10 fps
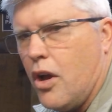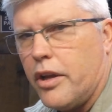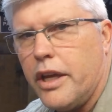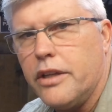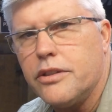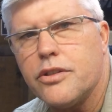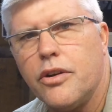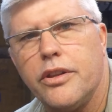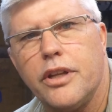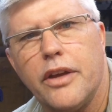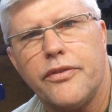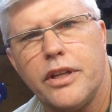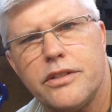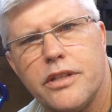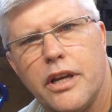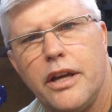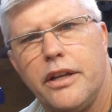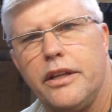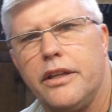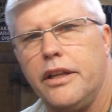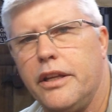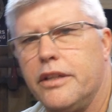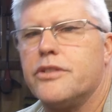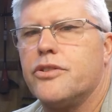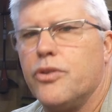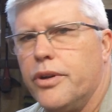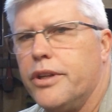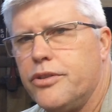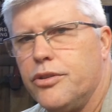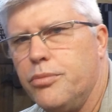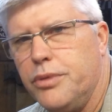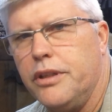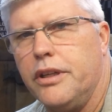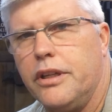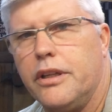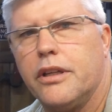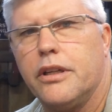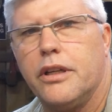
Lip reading: Okay, and so on the left-hand side, it is going to be